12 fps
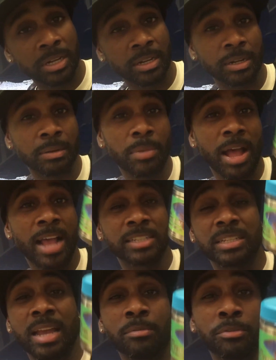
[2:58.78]
I
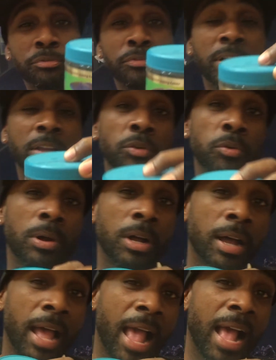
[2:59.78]
actually have a friend who
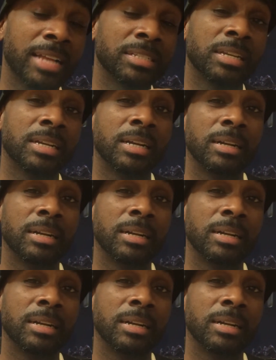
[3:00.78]
has